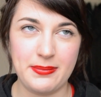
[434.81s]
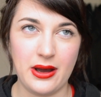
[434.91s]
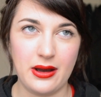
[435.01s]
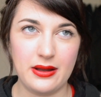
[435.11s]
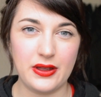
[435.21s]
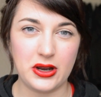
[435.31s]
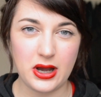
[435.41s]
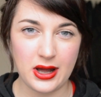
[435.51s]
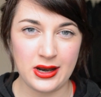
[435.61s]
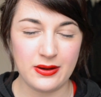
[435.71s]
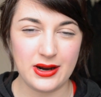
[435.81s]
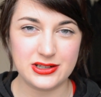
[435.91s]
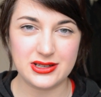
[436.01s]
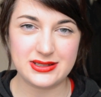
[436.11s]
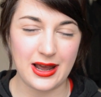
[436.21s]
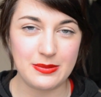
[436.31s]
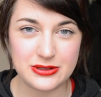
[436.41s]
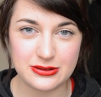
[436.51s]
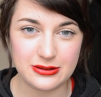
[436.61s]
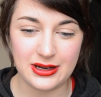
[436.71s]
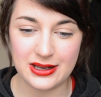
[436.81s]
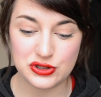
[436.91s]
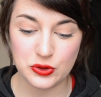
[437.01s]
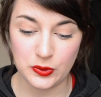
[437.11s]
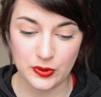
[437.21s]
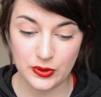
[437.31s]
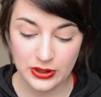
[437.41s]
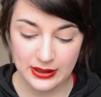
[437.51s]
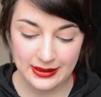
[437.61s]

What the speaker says: but the colour I just absolutely adore.